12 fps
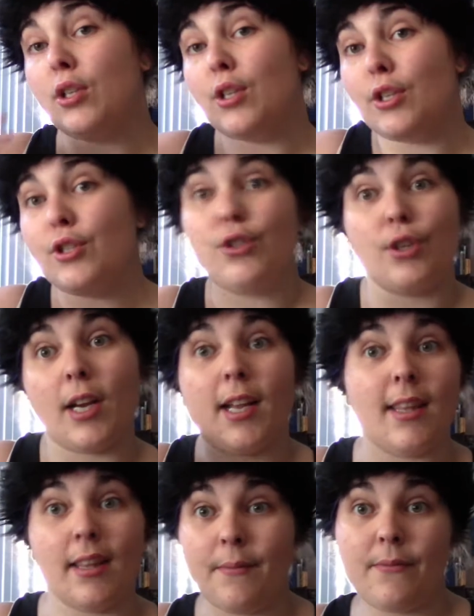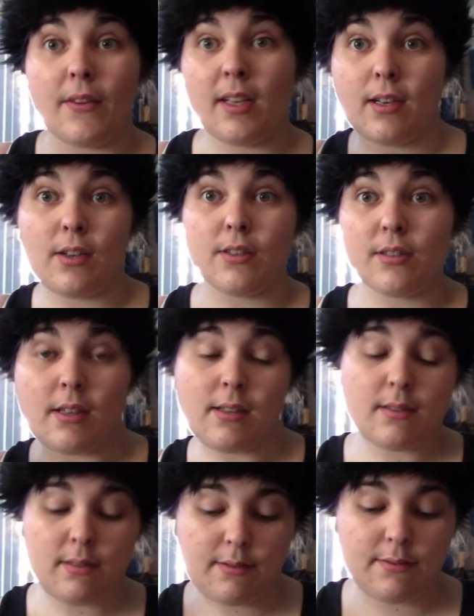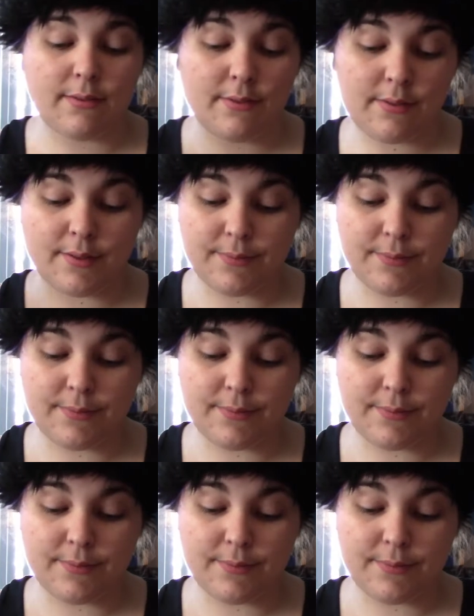And dry them fingers off.